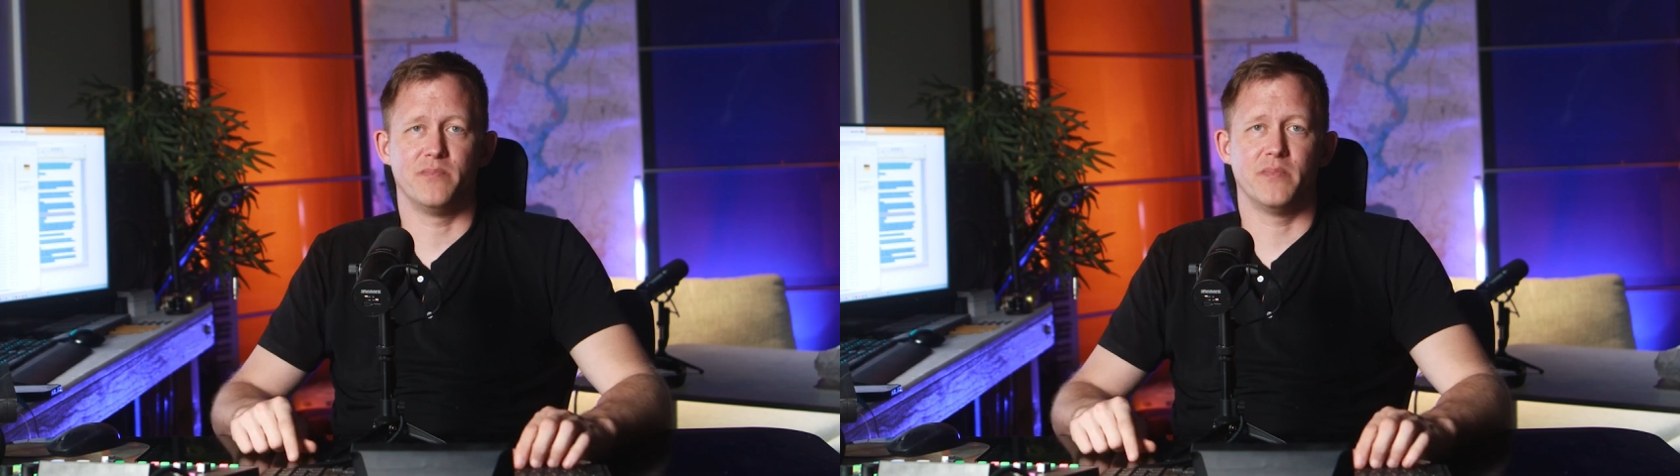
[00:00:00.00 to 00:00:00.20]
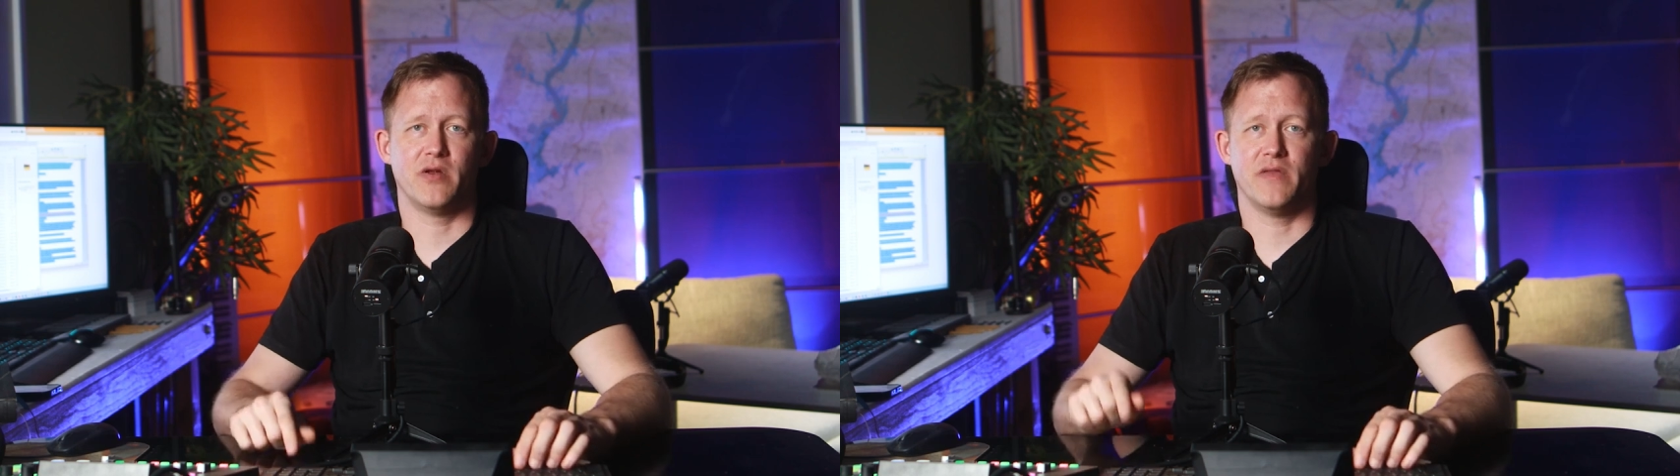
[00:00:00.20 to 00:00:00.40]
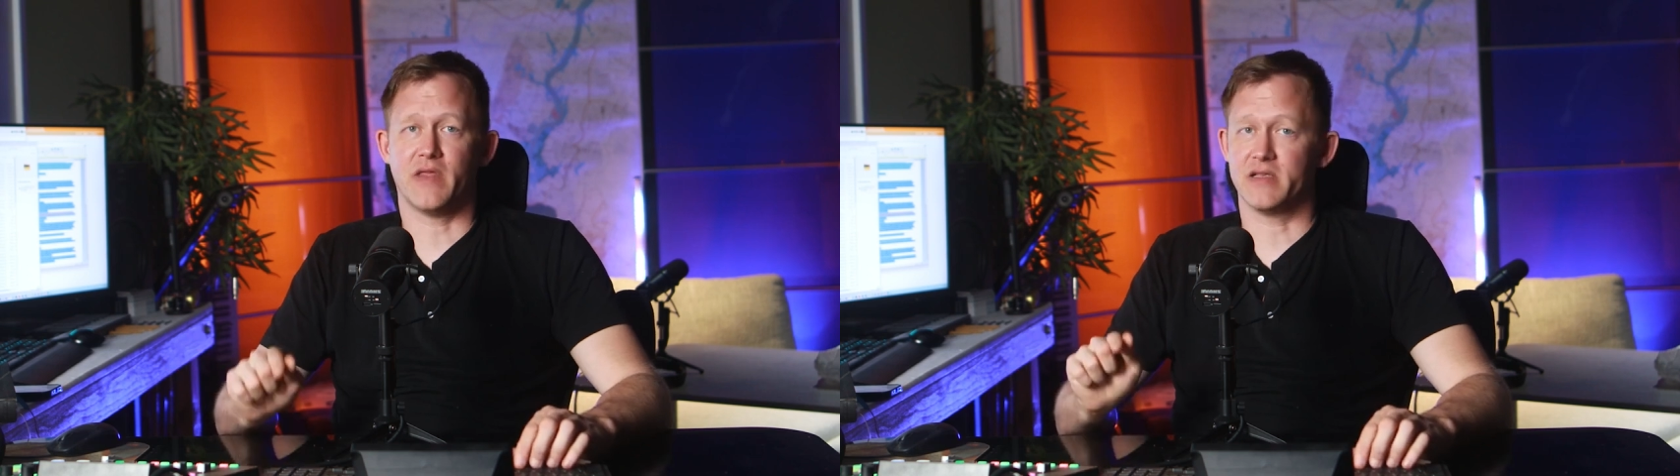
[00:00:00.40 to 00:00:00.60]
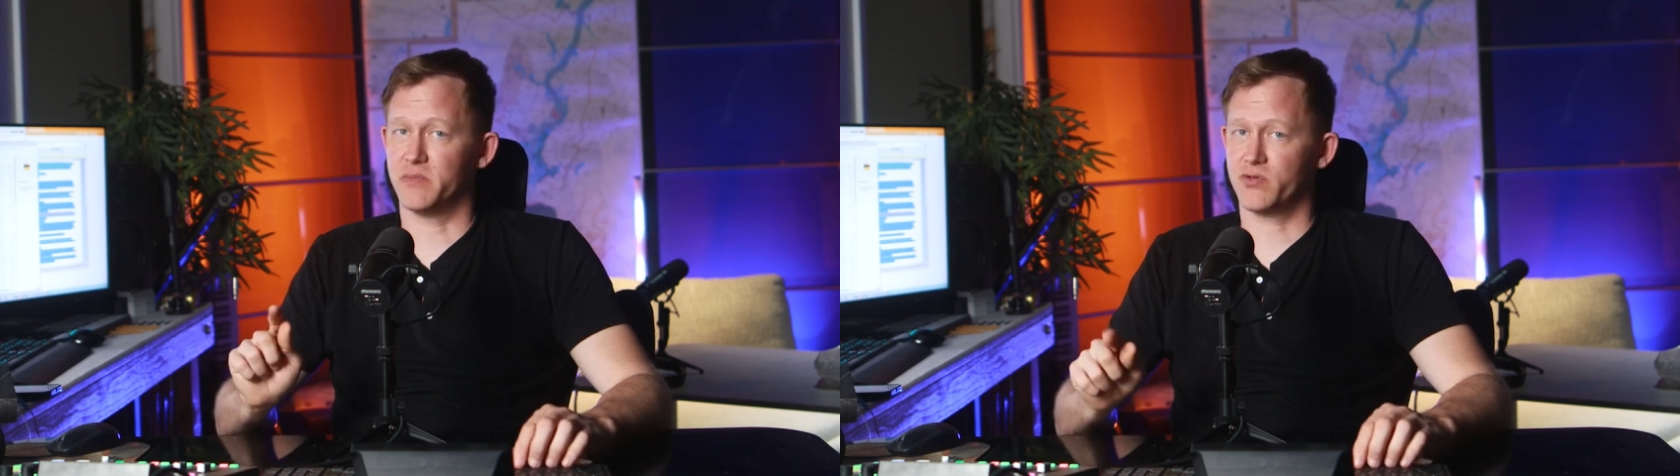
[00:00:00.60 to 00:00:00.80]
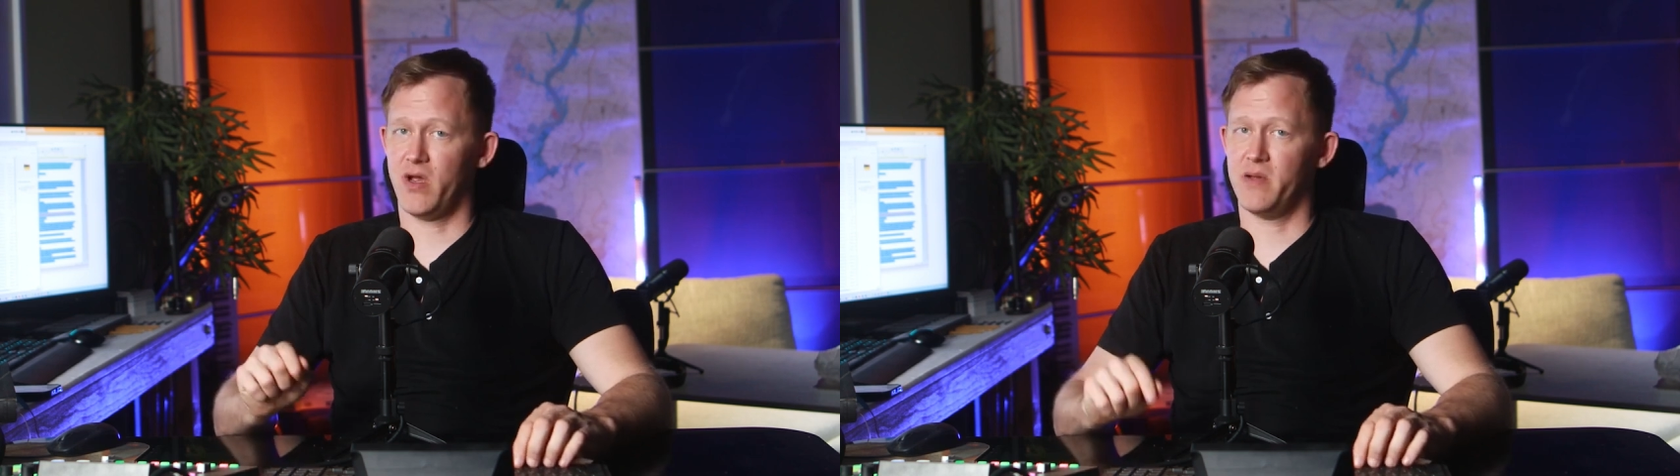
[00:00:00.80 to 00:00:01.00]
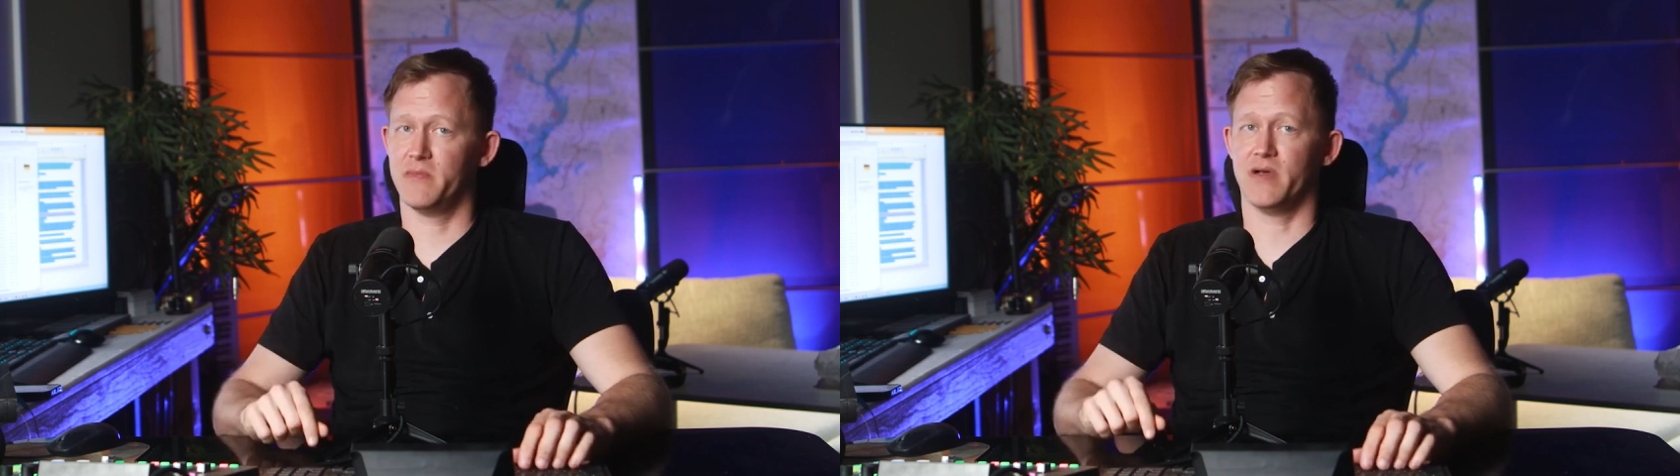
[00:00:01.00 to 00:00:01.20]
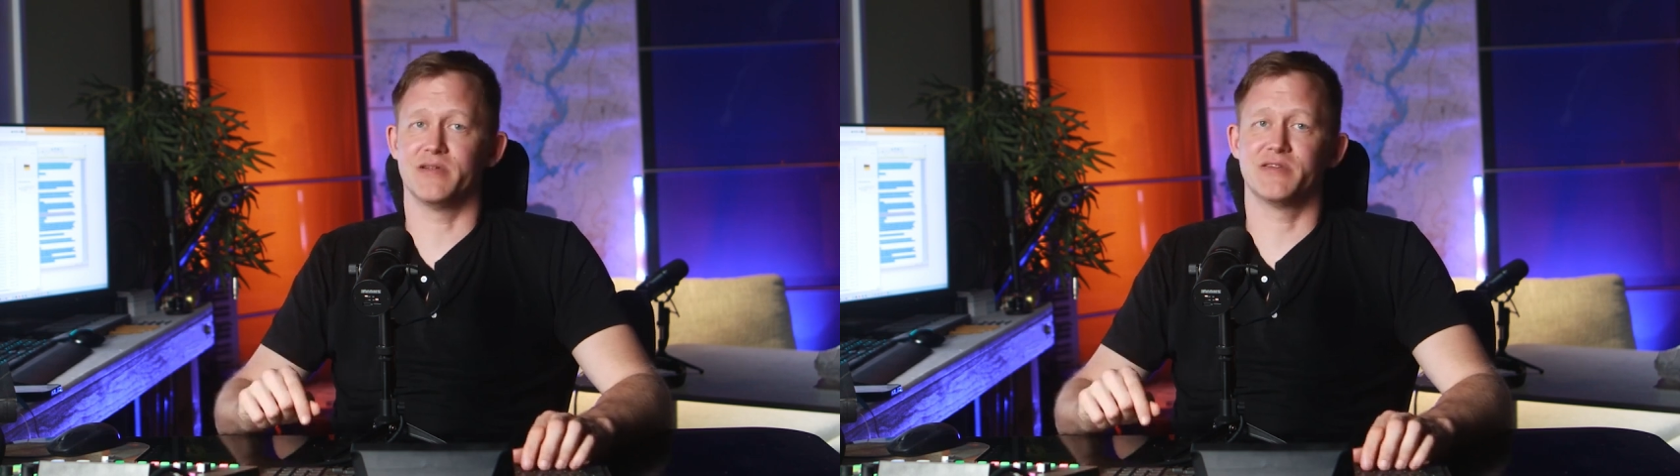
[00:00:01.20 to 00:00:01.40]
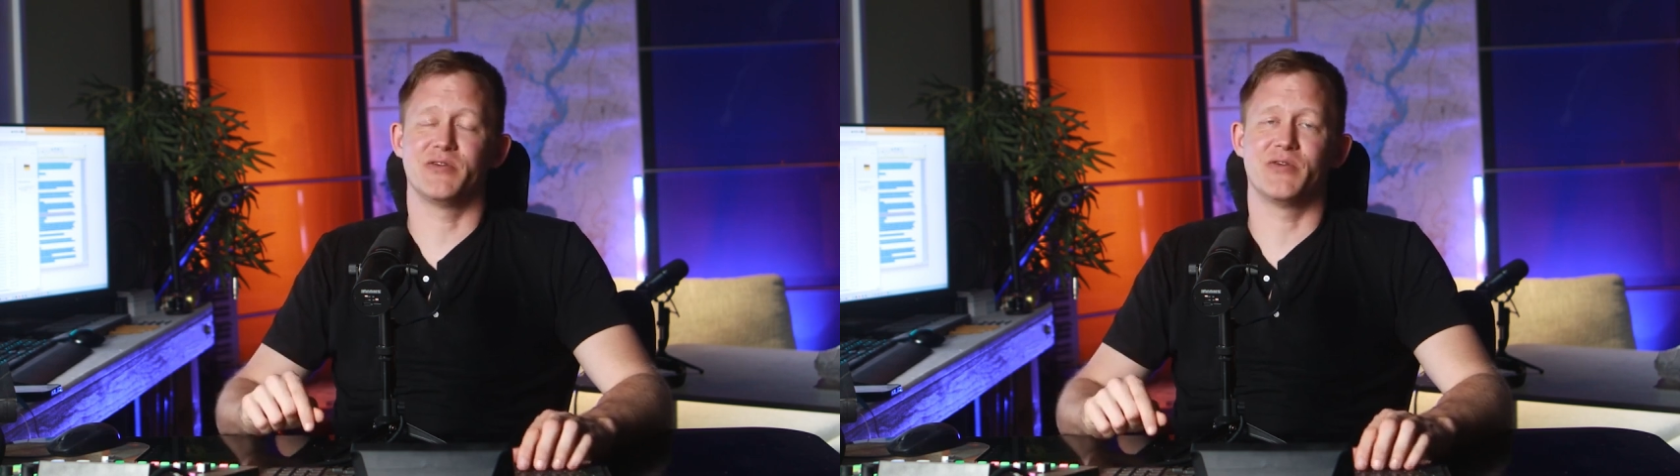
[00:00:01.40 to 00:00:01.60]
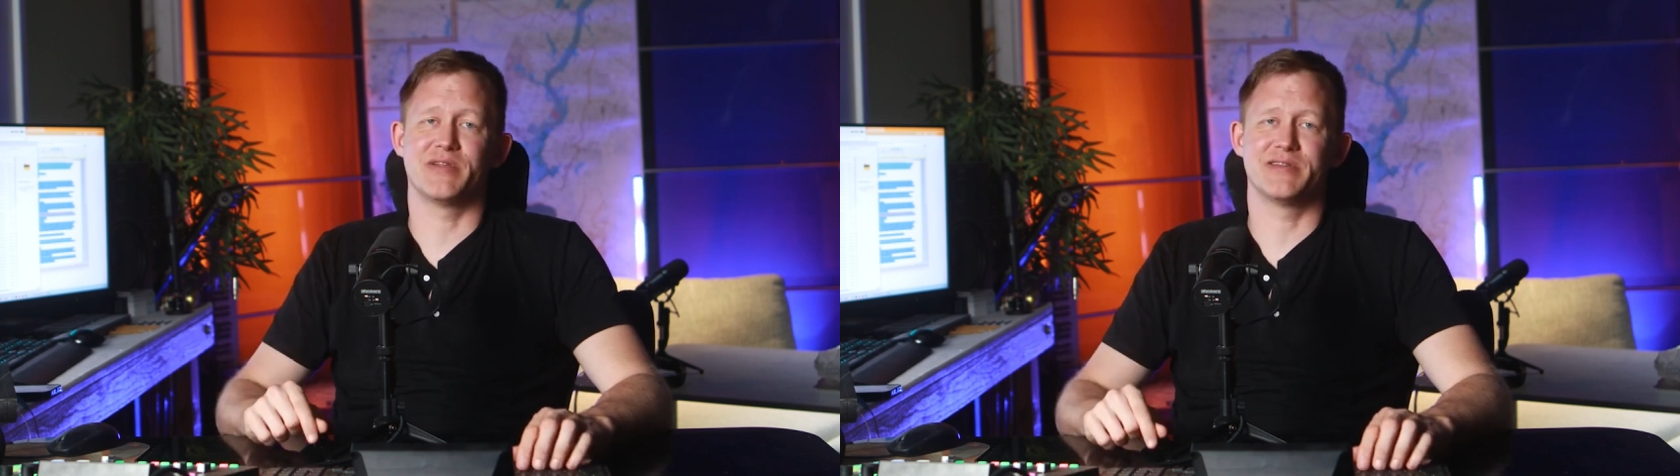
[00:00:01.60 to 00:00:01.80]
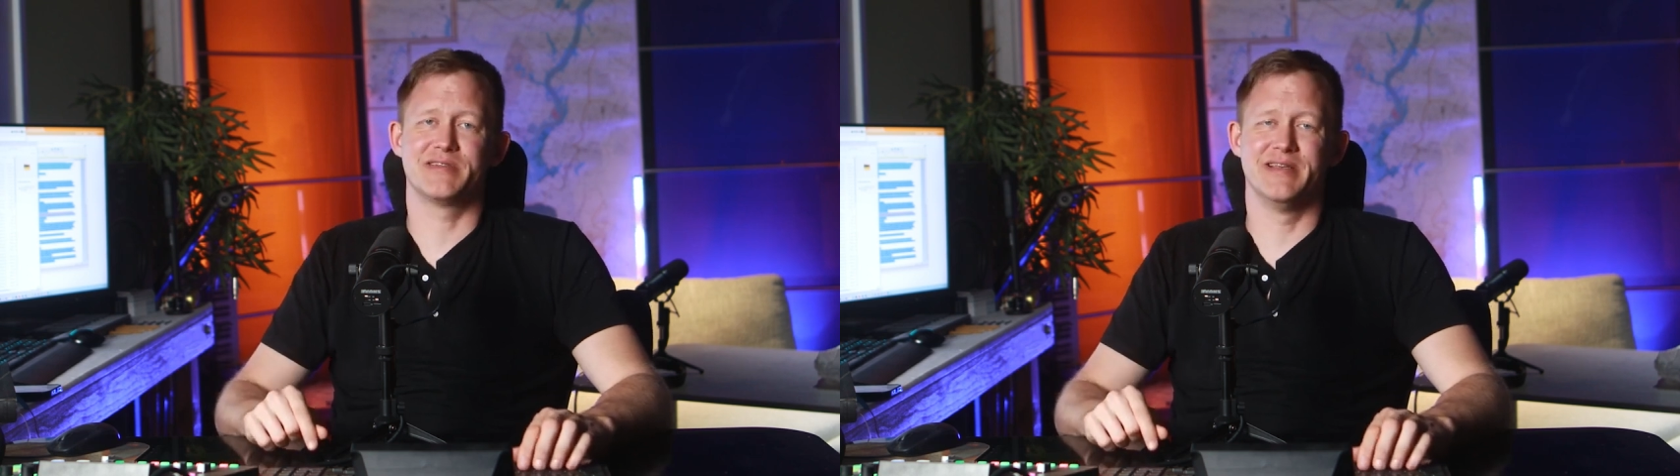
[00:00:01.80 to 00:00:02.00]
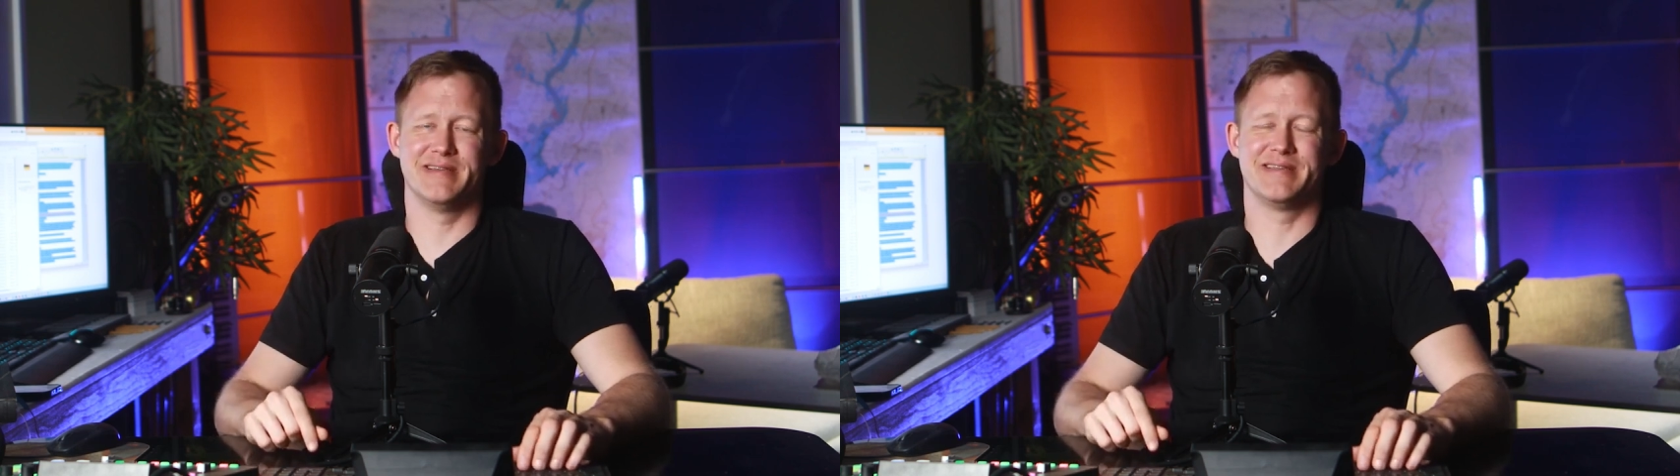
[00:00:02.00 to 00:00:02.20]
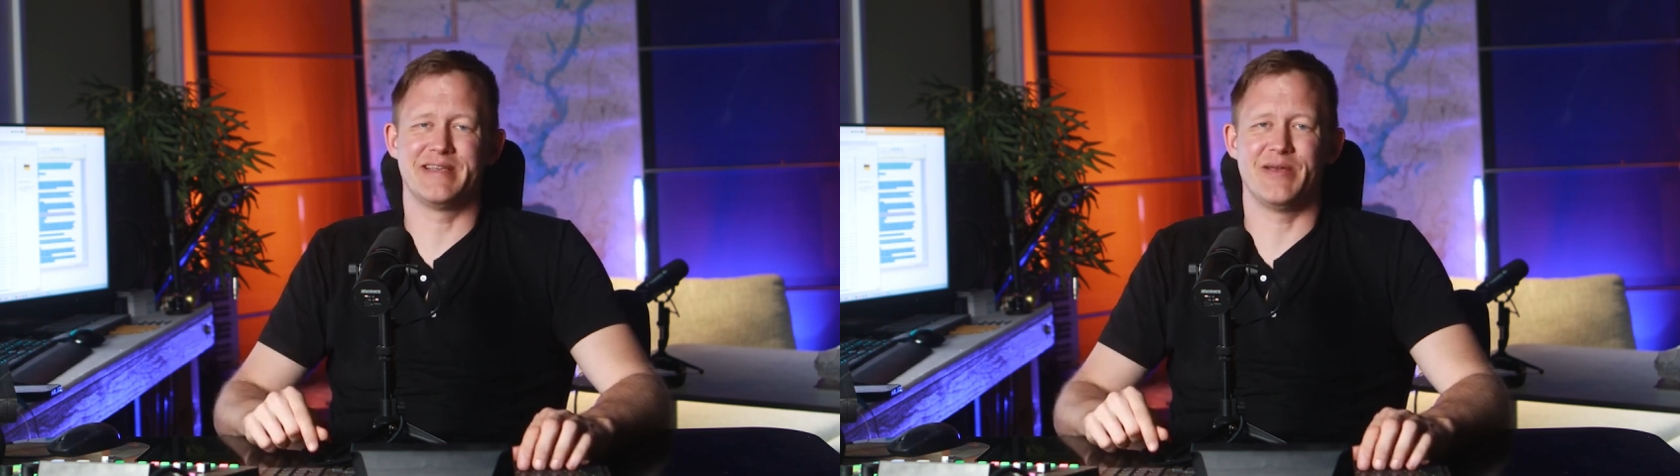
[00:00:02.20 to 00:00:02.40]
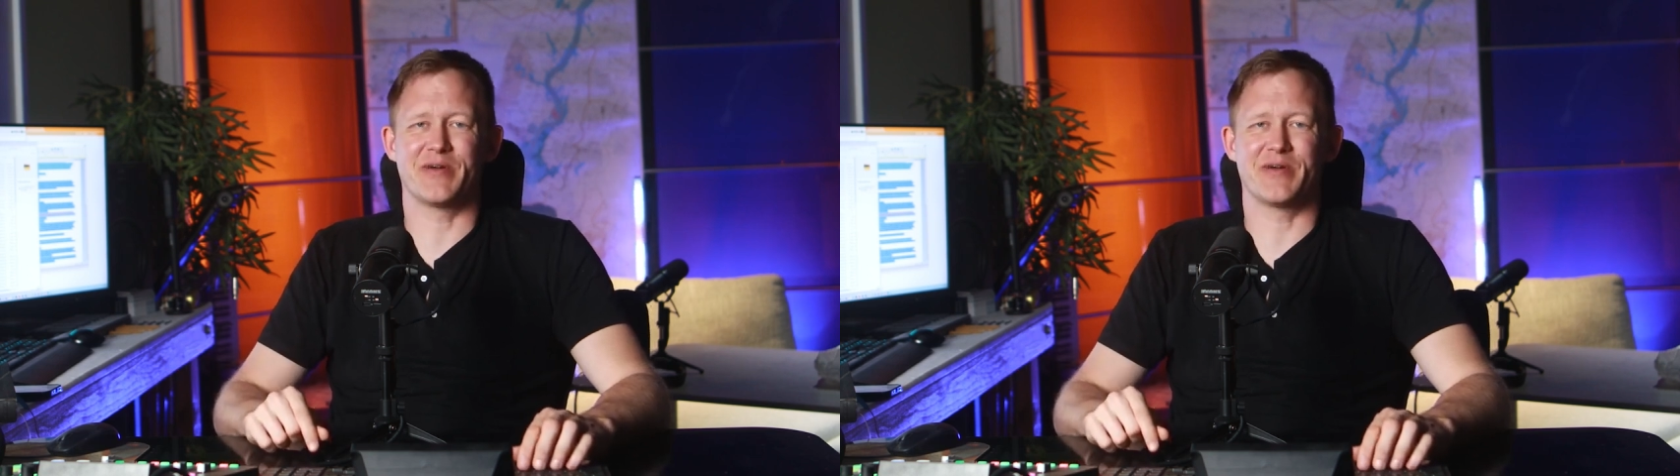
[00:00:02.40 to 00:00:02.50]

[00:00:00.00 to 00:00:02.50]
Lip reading: But hit that subscribe button so you can see